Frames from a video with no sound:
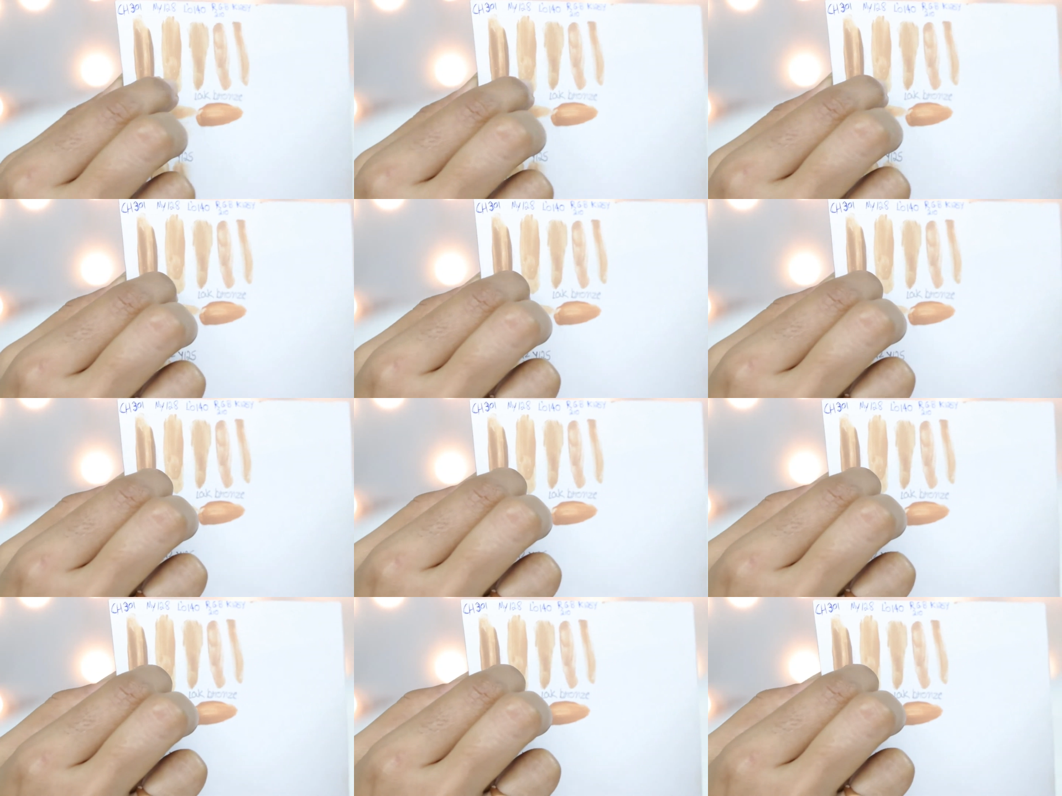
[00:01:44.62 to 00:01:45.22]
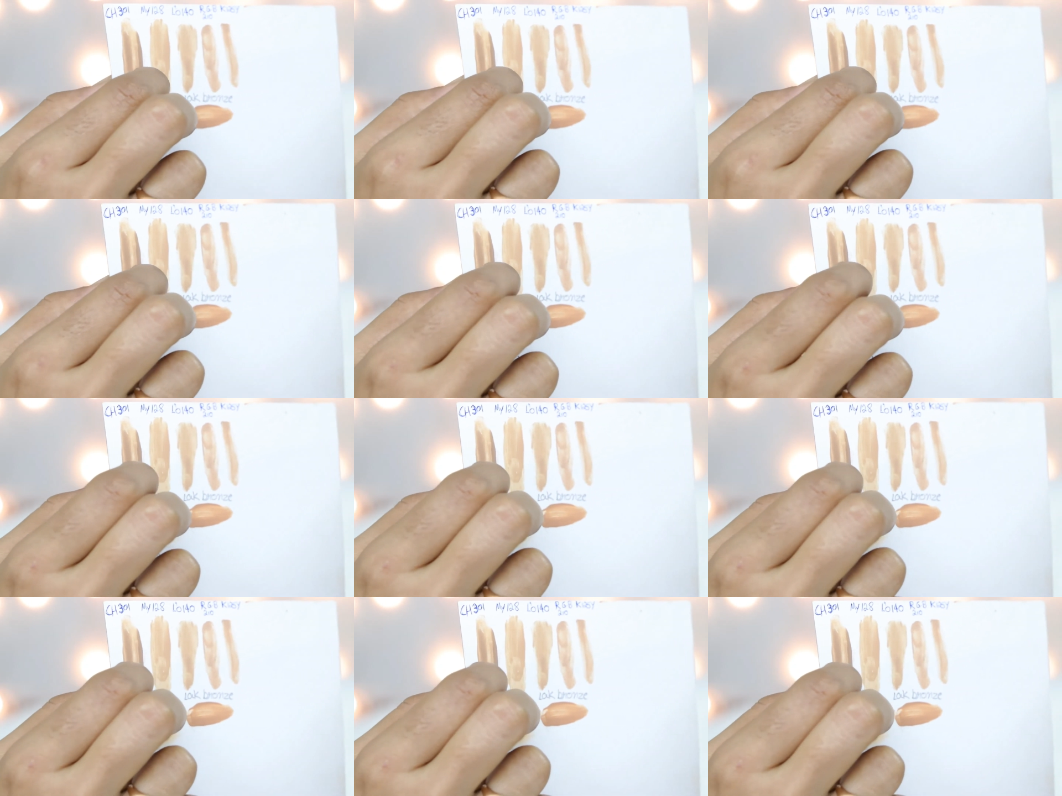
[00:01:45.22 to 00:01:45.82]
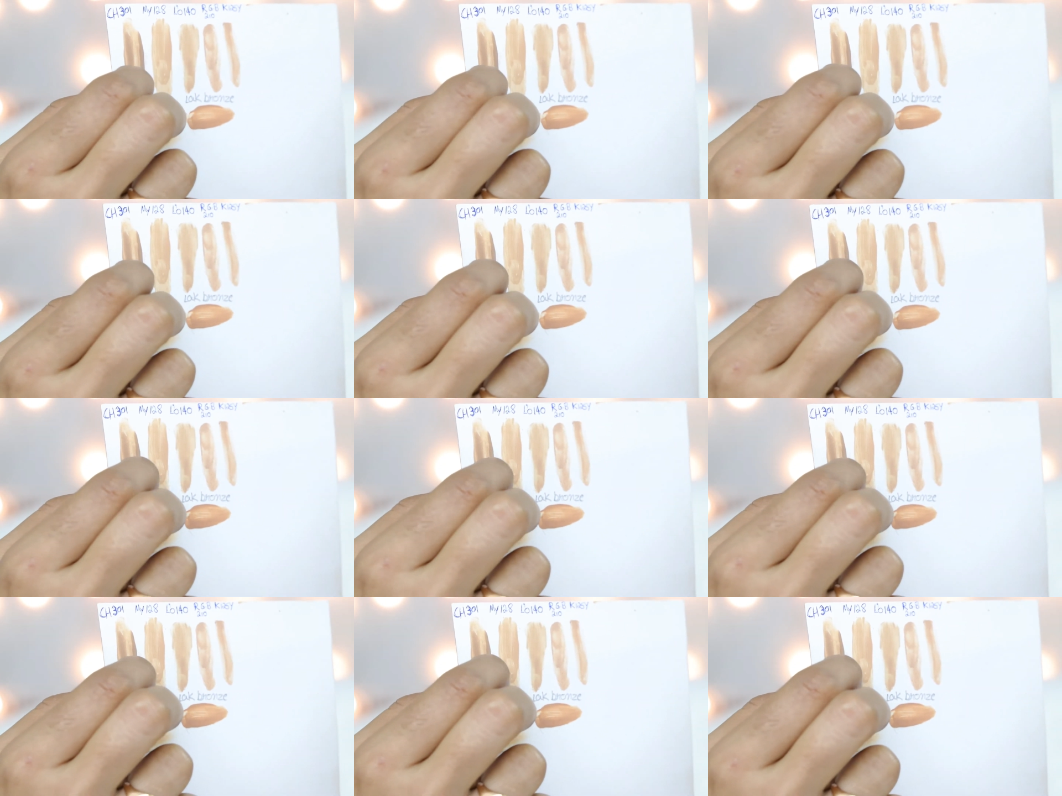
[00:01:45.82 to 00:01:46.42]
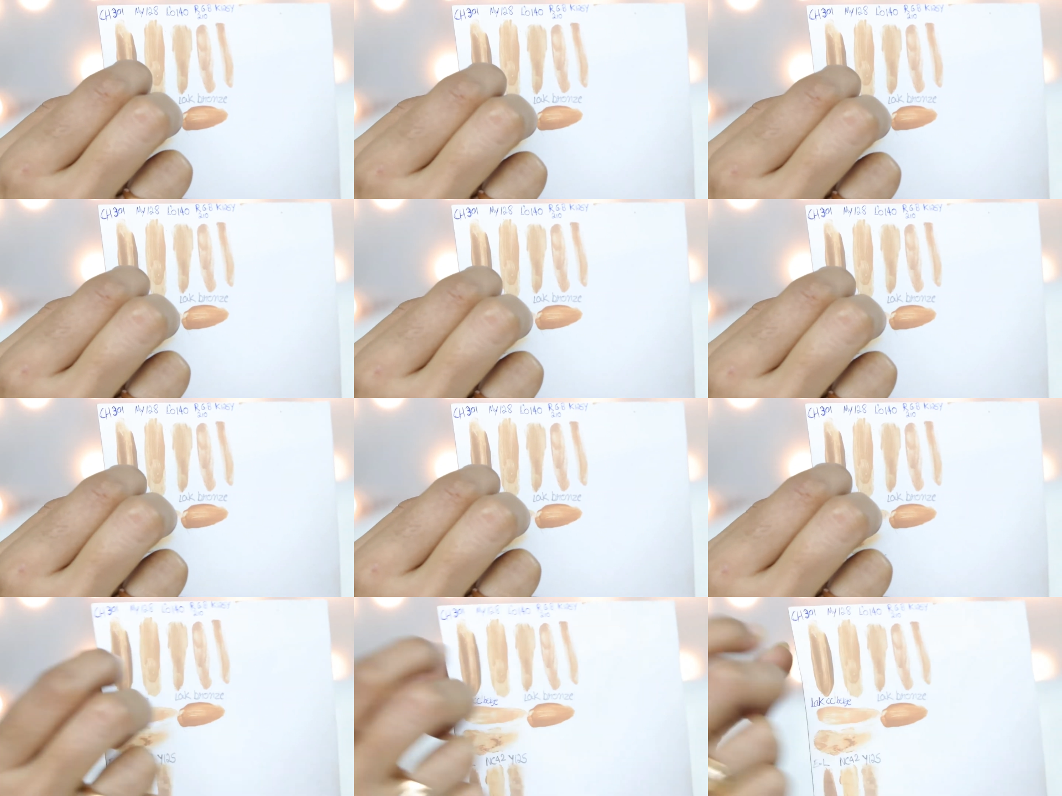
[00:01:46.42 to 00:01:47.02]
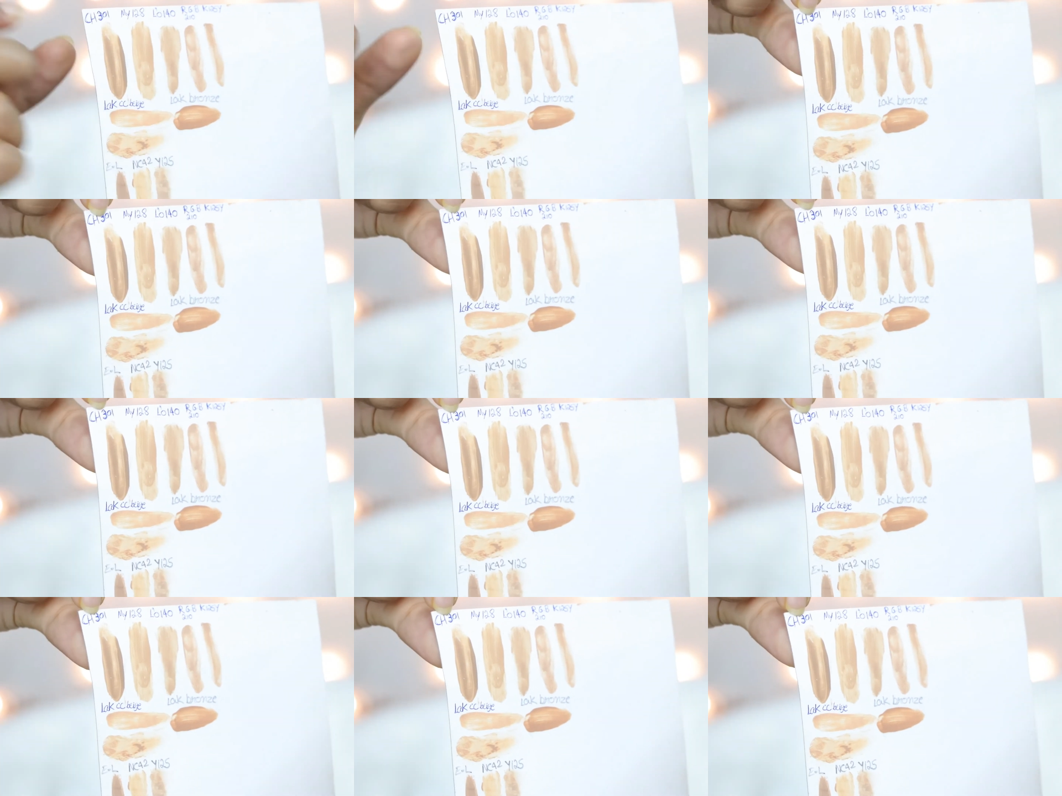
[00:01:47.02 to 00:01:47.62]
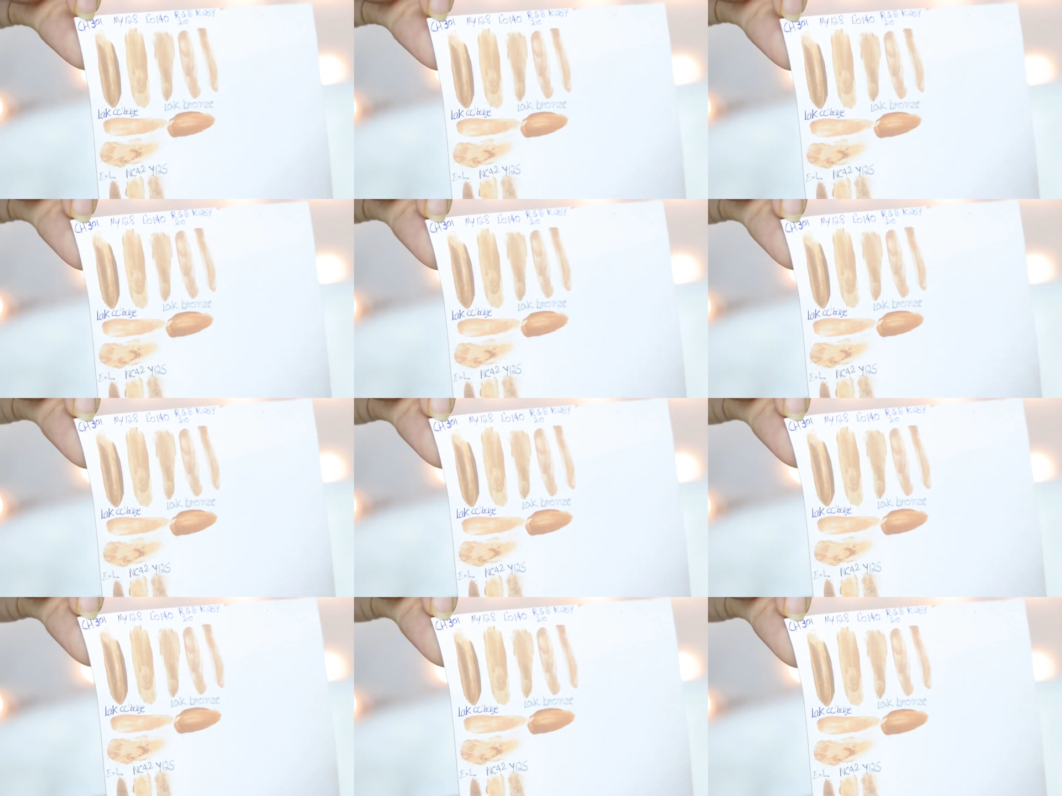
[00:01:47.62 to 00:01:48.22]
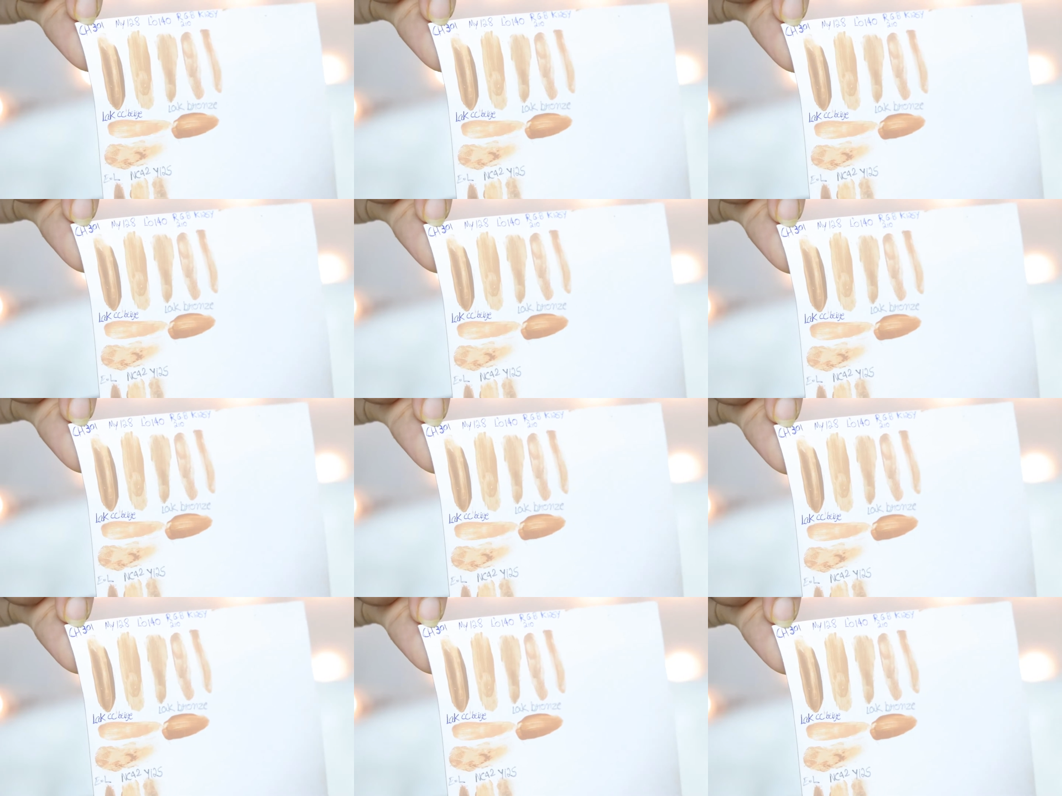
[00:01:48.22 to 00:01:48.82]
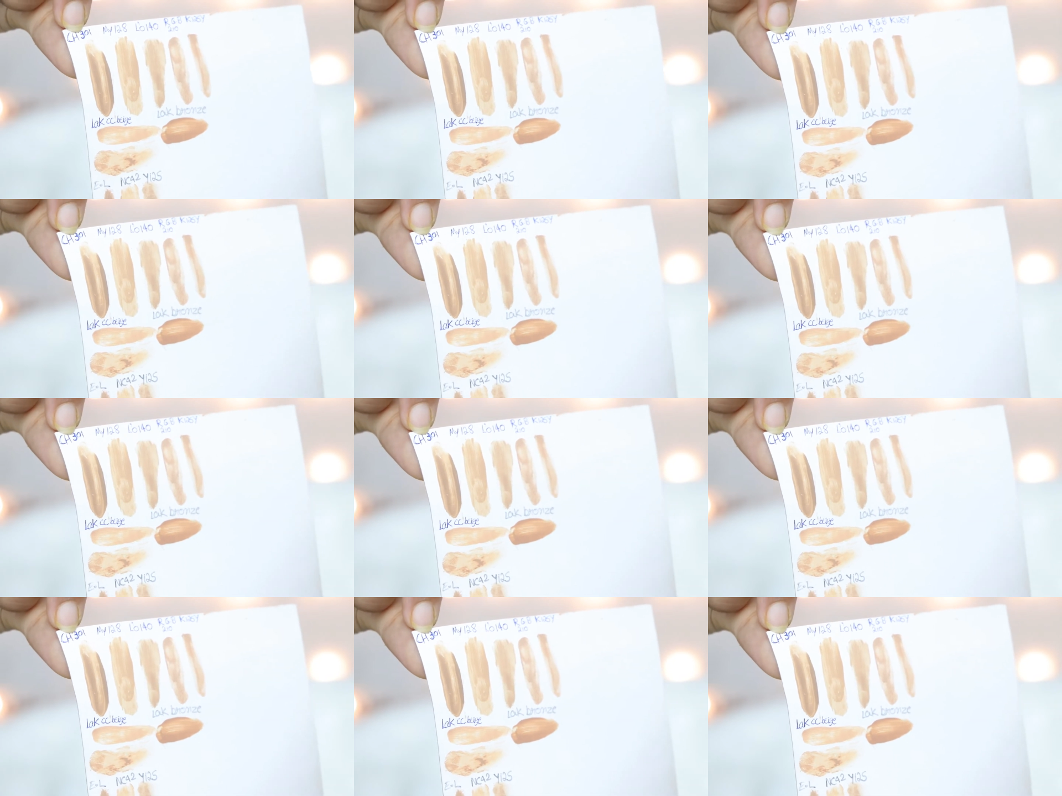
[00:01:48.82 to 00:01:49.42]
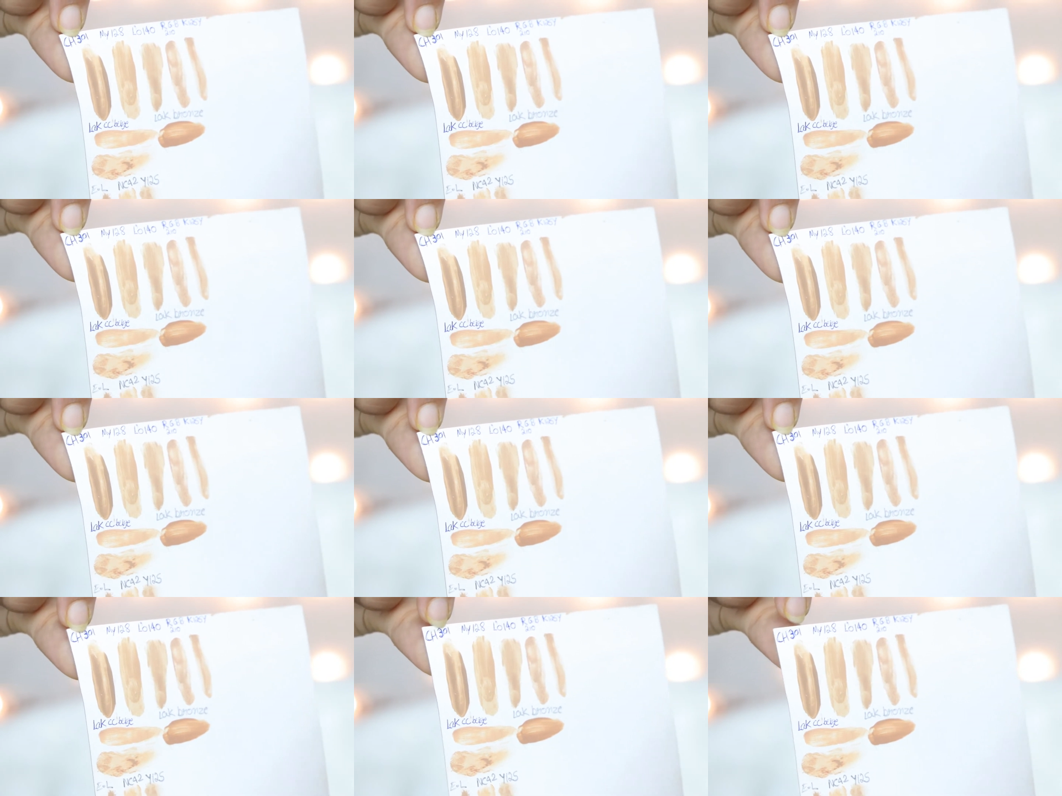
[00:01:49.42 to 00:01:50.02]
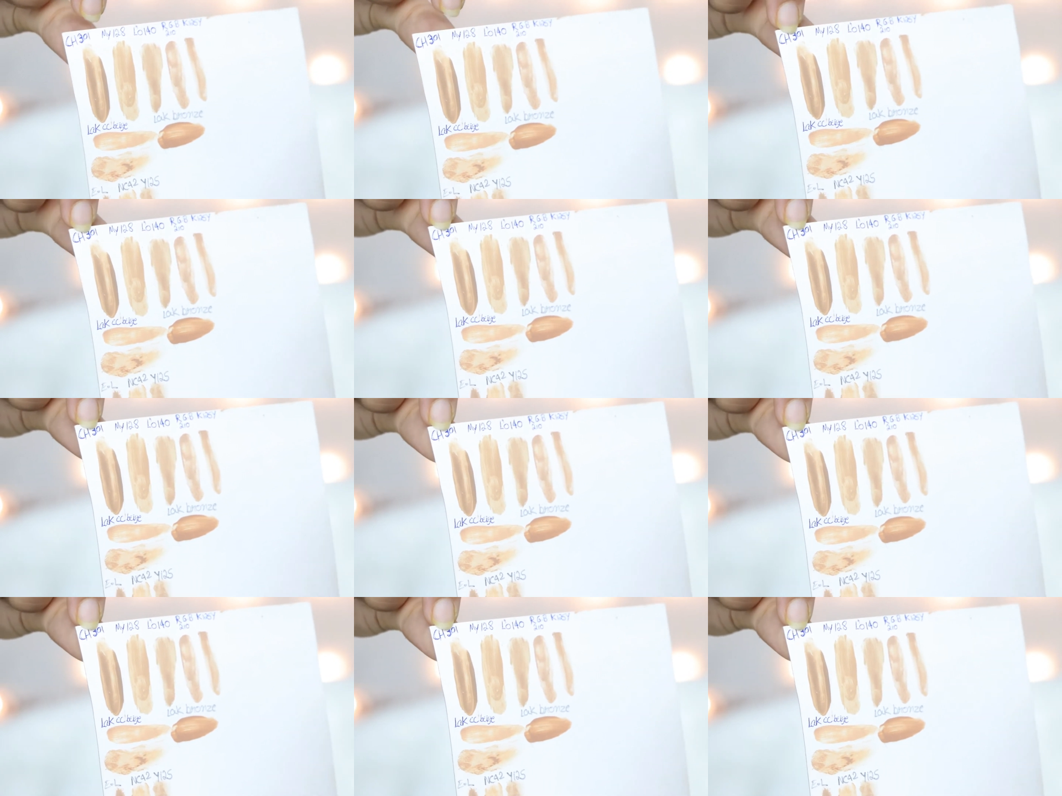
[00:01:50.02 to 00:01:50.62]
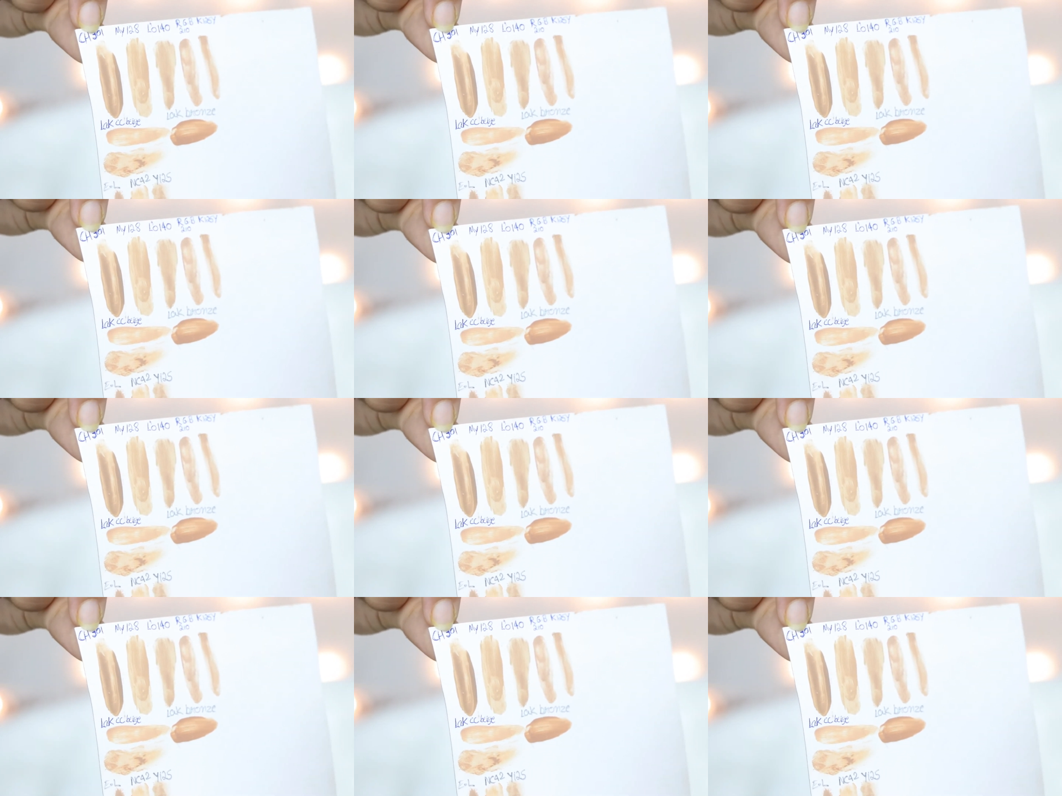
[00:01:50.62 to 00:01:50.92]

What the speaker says: Nobody's mouth can be seen.